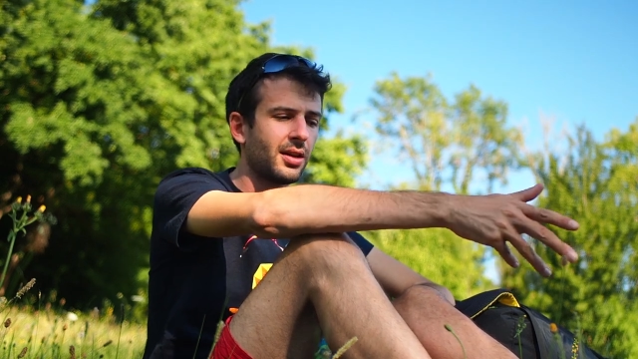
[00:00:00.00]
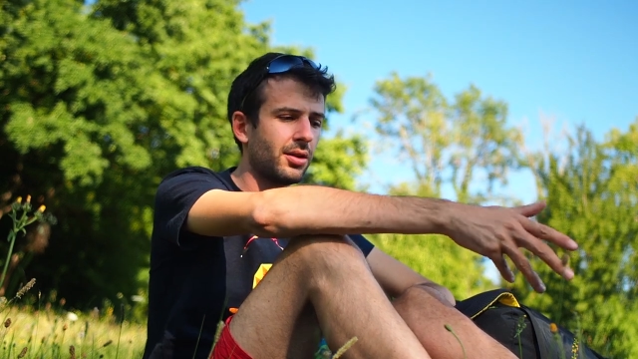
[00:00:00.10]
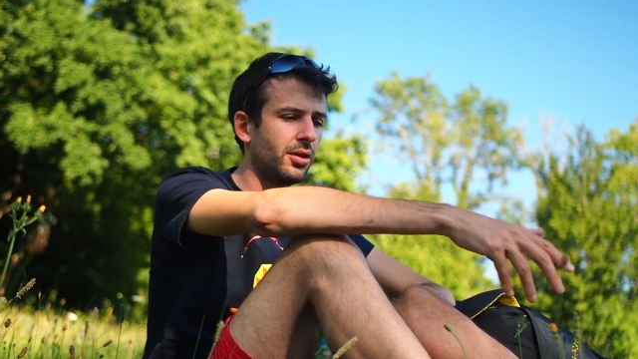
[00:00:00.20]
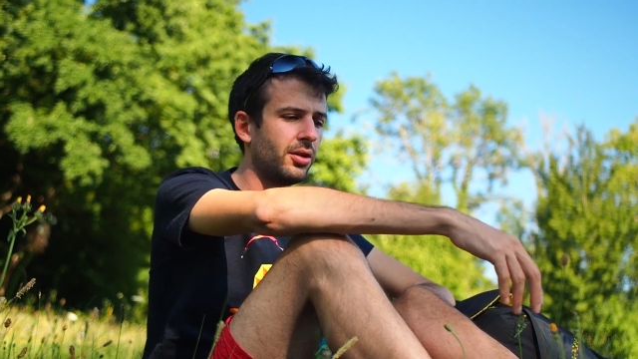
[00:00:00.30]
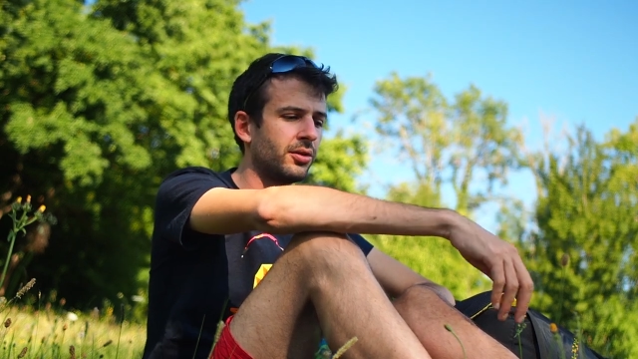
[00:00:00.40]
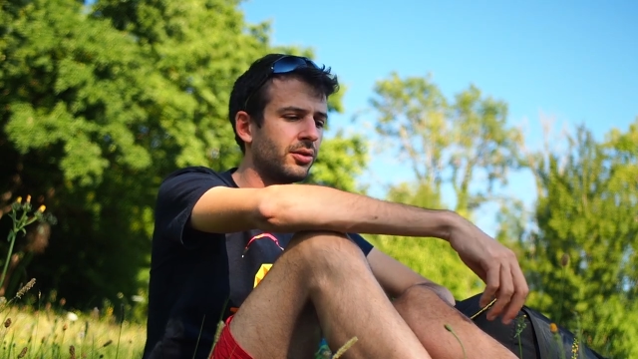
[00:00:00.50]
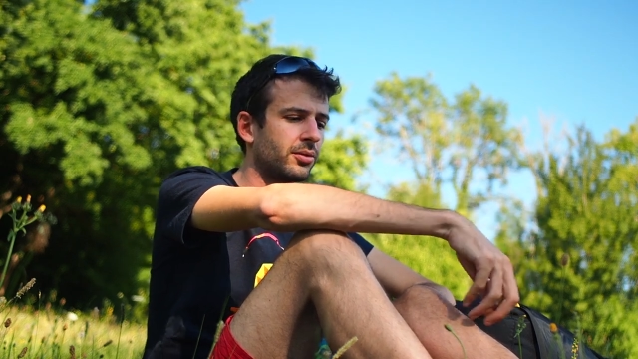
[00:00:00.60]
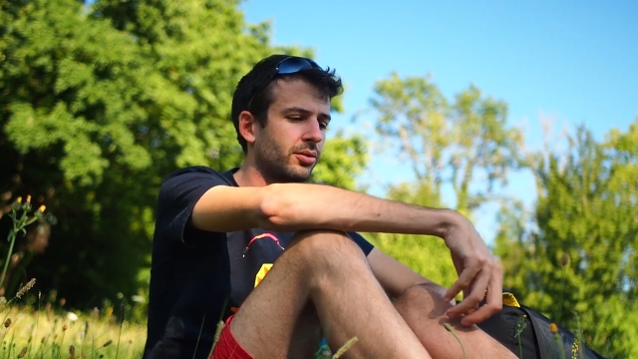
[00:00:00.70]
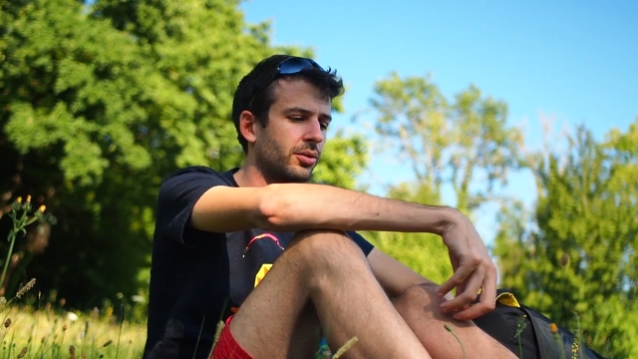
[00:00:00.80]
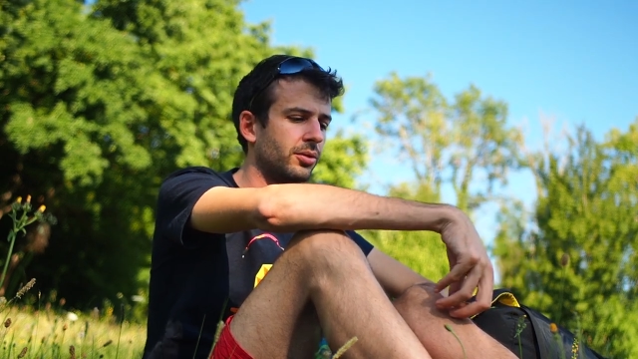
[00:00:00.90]
learned
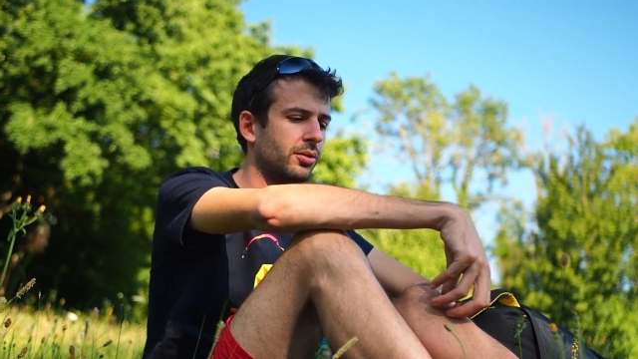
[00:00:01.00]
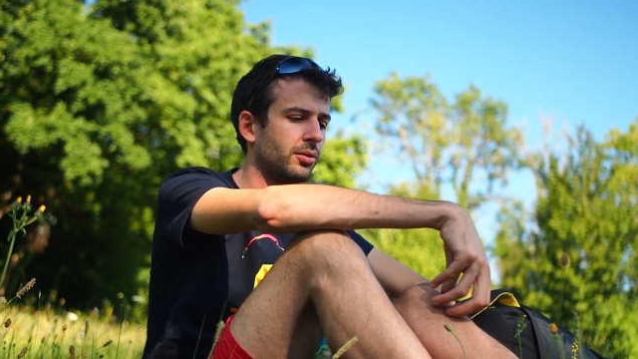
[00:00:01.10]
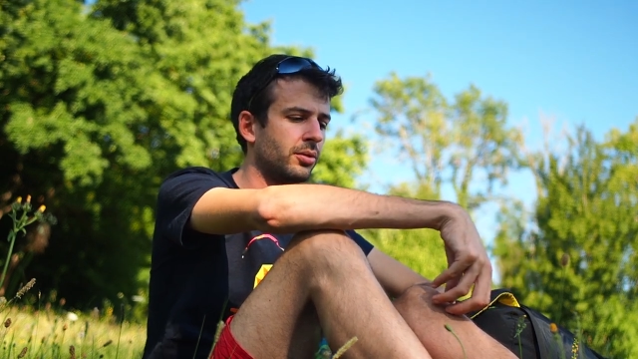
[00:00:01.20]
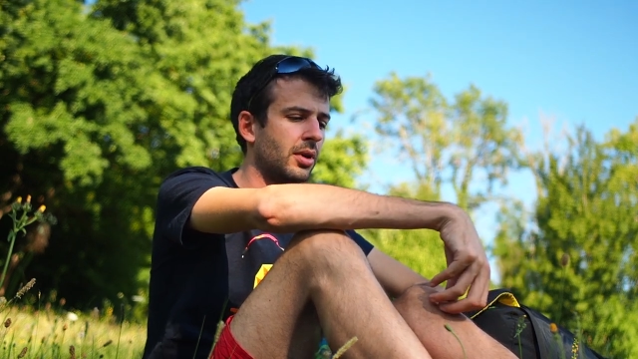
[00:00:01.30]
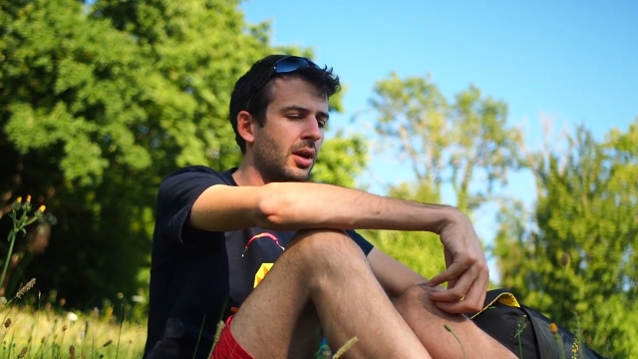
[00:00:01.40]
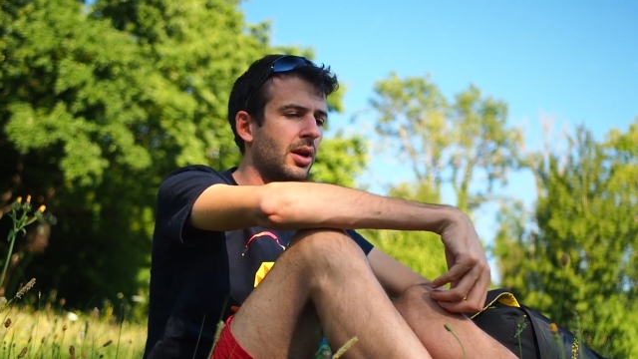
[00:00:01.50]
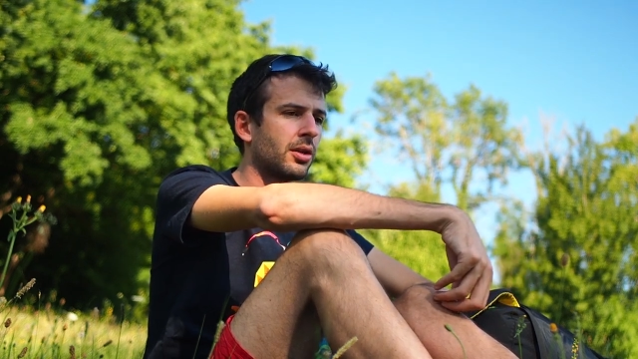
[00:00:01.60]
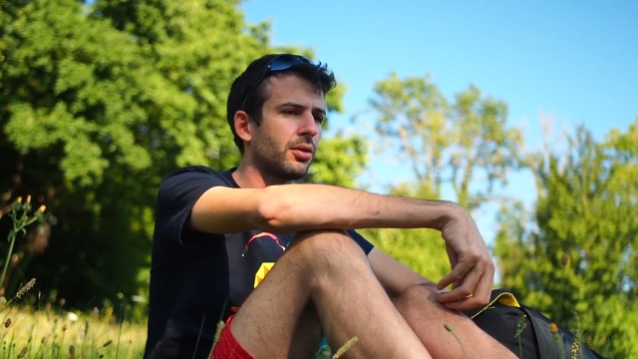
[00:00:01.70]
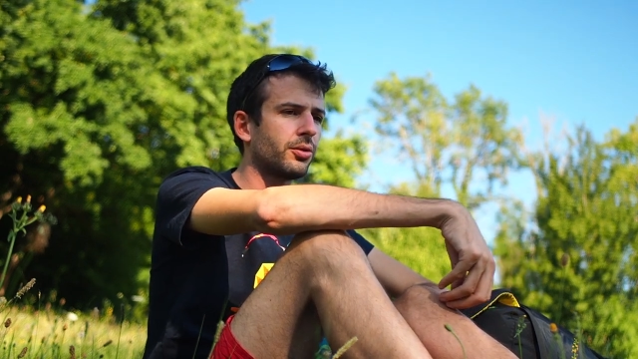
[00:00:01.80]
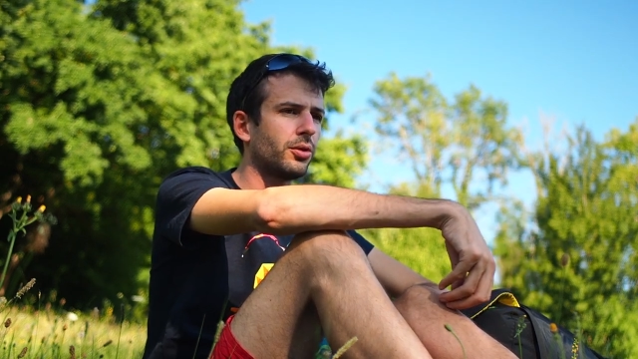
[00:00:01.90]
to
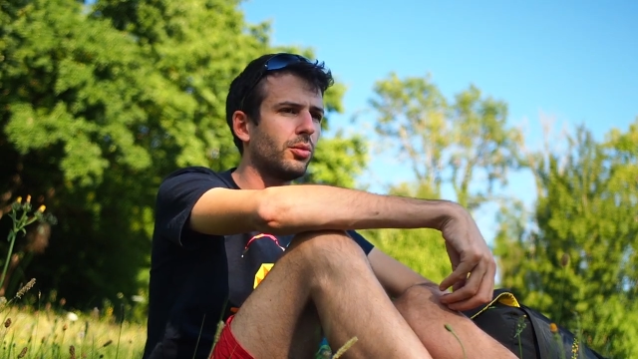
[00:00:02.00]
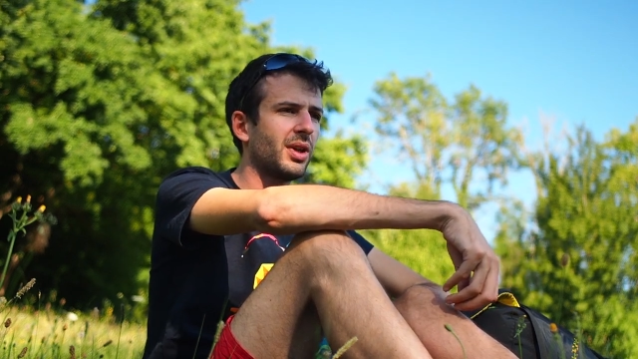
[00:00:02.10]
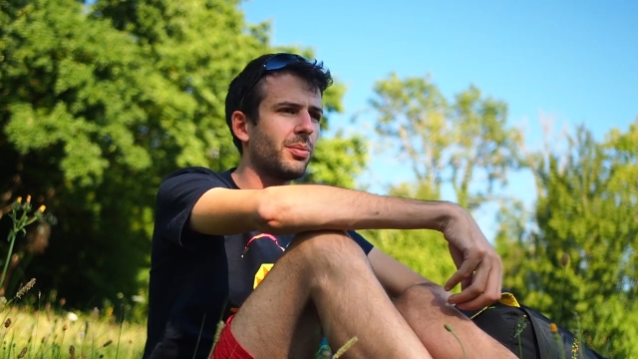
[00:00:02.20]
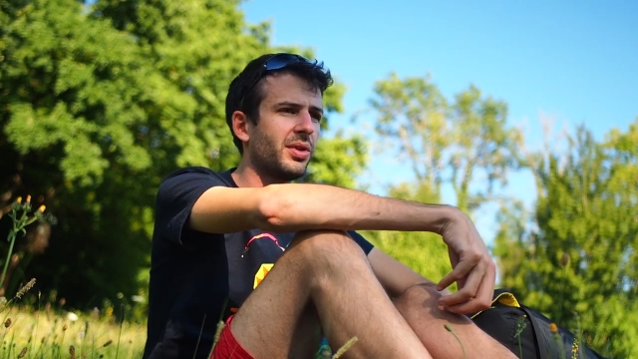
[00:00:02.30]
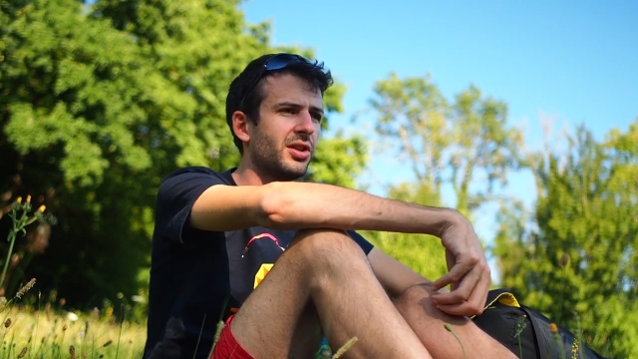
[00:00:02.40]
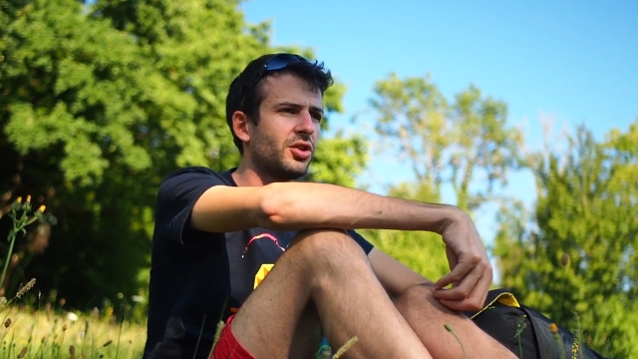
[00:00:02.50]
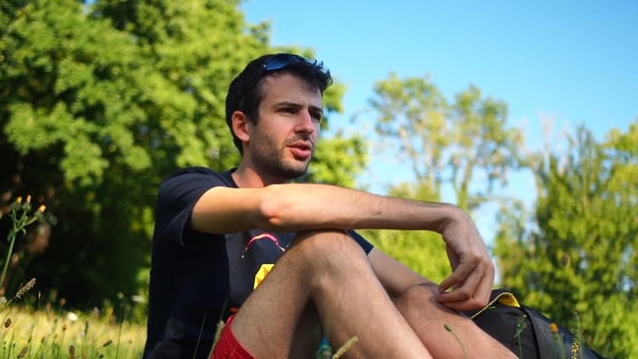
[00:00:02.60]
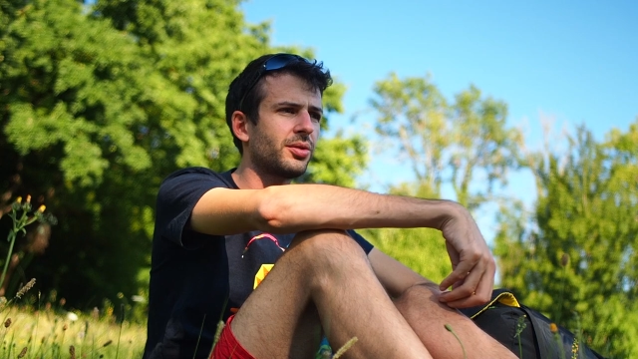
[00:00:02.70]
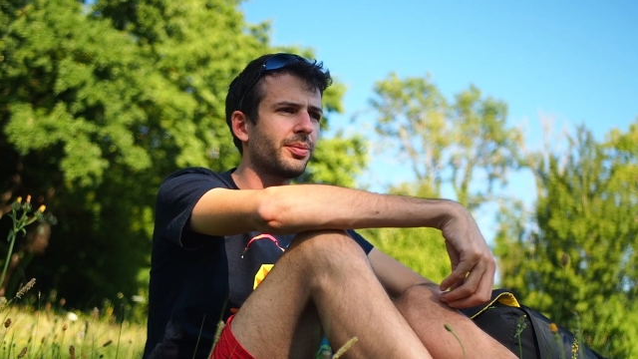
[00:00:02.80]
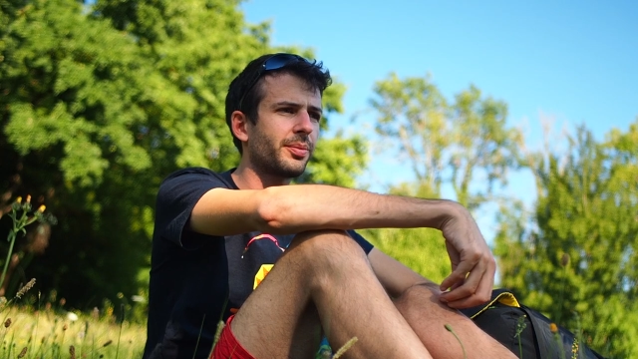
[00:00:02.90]
control my pitch.